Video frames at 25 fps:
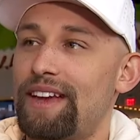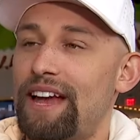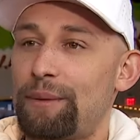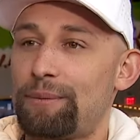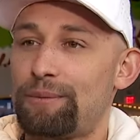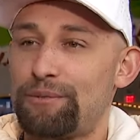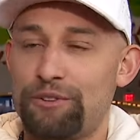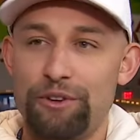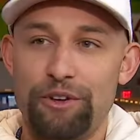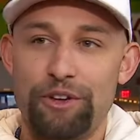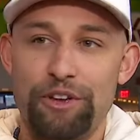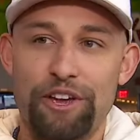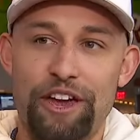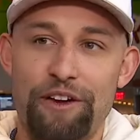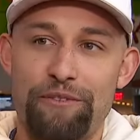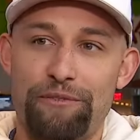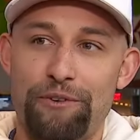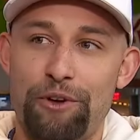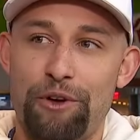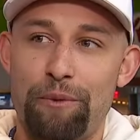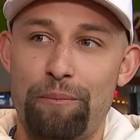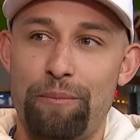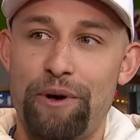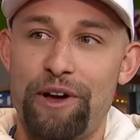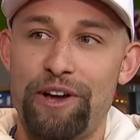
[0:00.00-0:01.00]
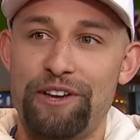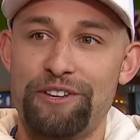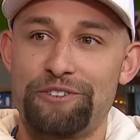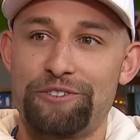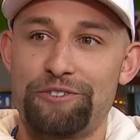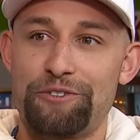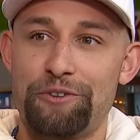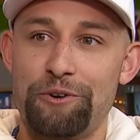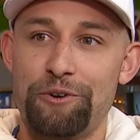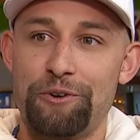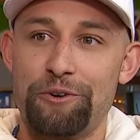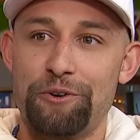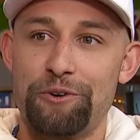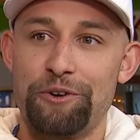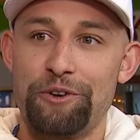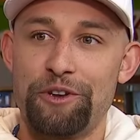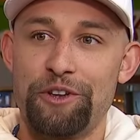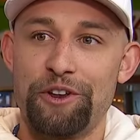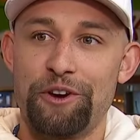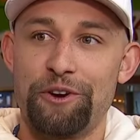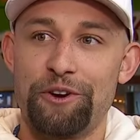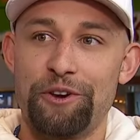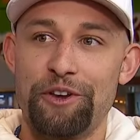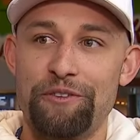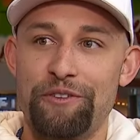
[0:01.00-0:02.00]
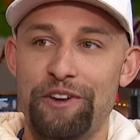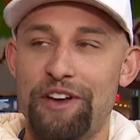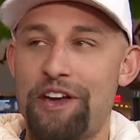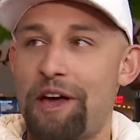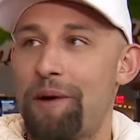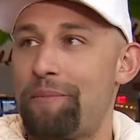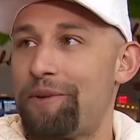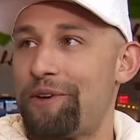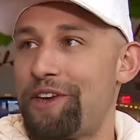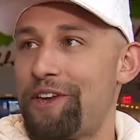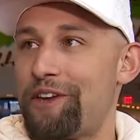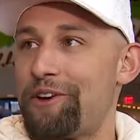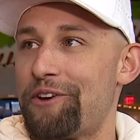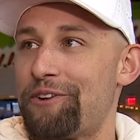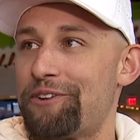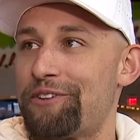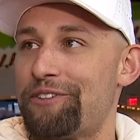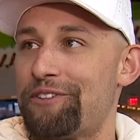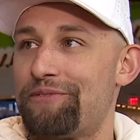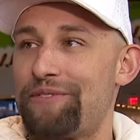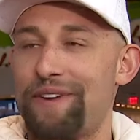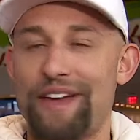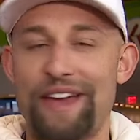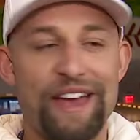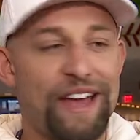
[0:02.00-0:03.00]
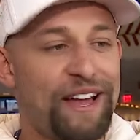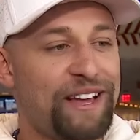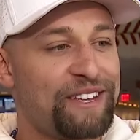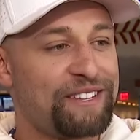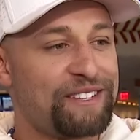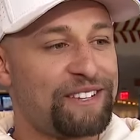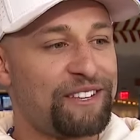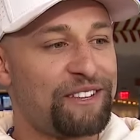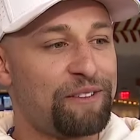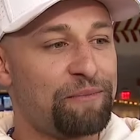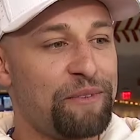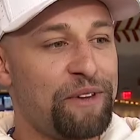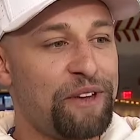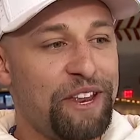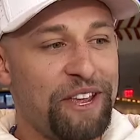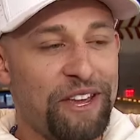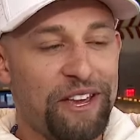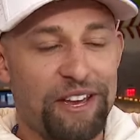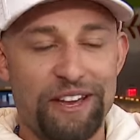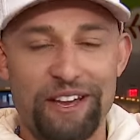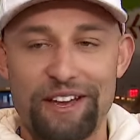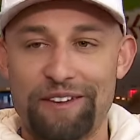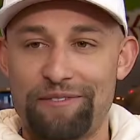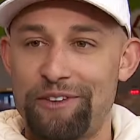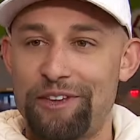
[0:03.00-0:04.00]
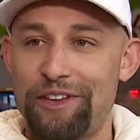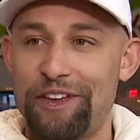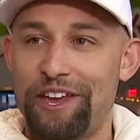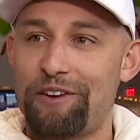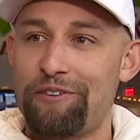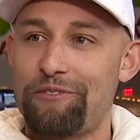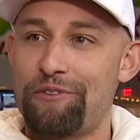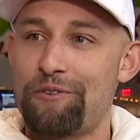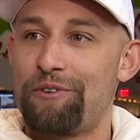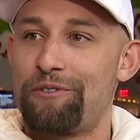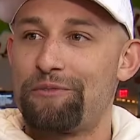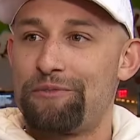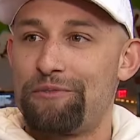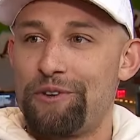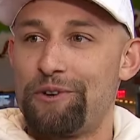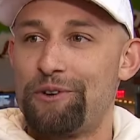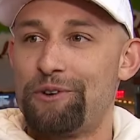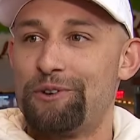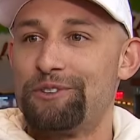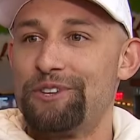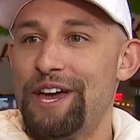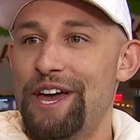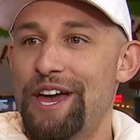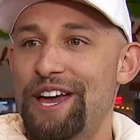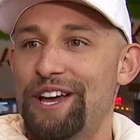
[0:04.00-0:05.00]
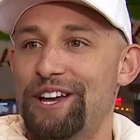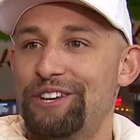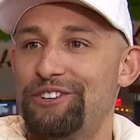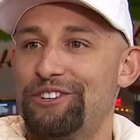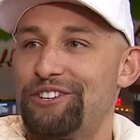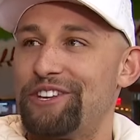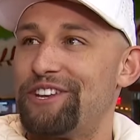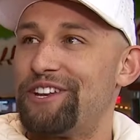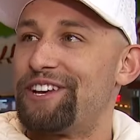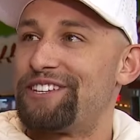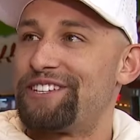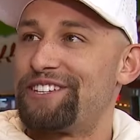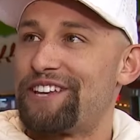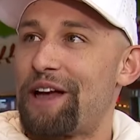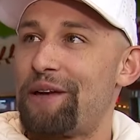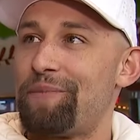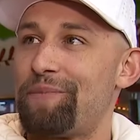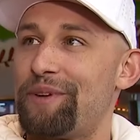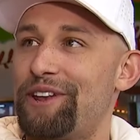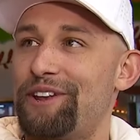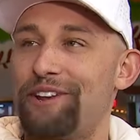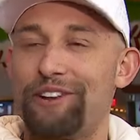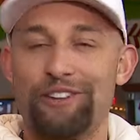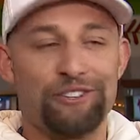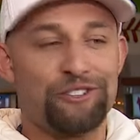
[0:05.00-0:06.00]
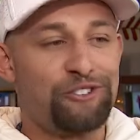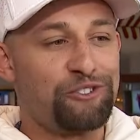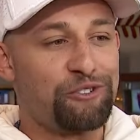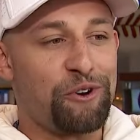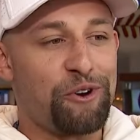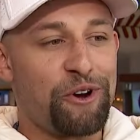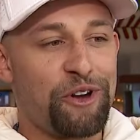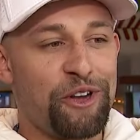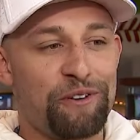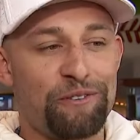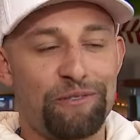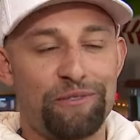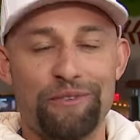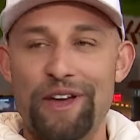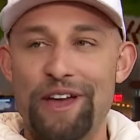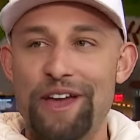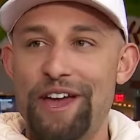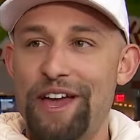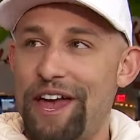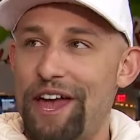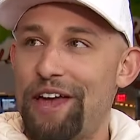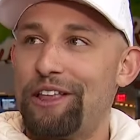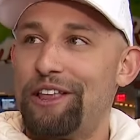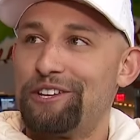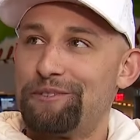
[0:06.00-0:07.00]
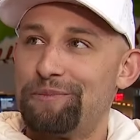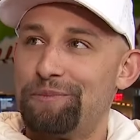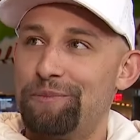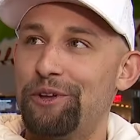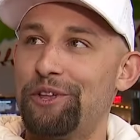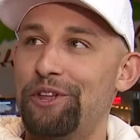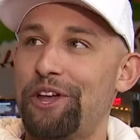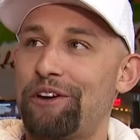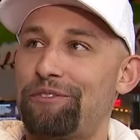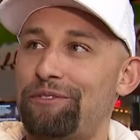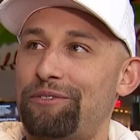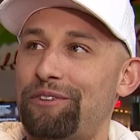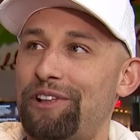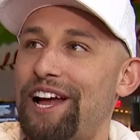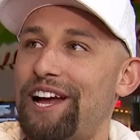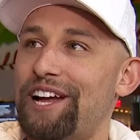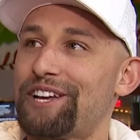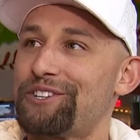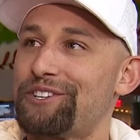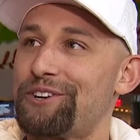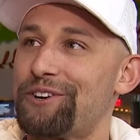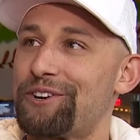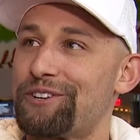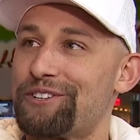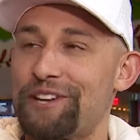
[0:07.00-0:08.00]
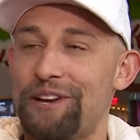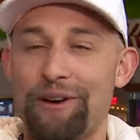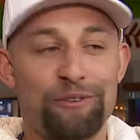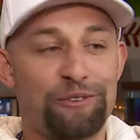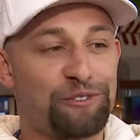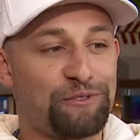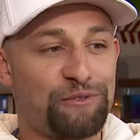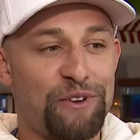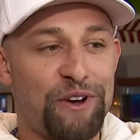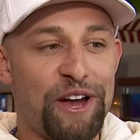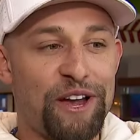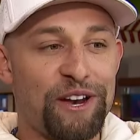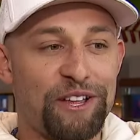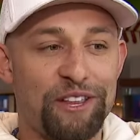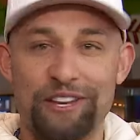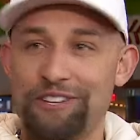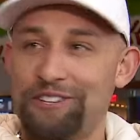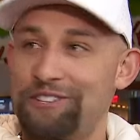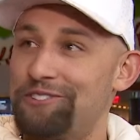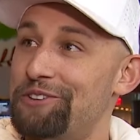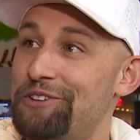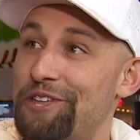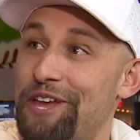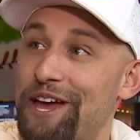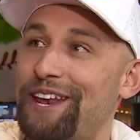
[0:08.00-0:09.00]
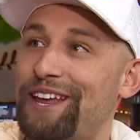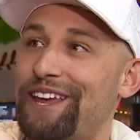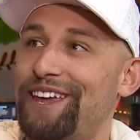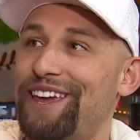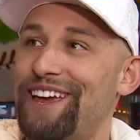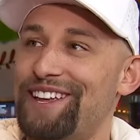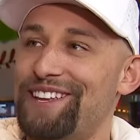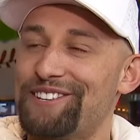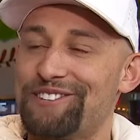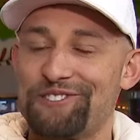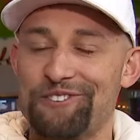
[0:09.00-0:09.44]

Absolutely, I feel a buzz through you know even coming here and the fans and the media. I feel like everyone feels just an excitement and a joy of hey, let's build off of last year because that was fun and let's do that again.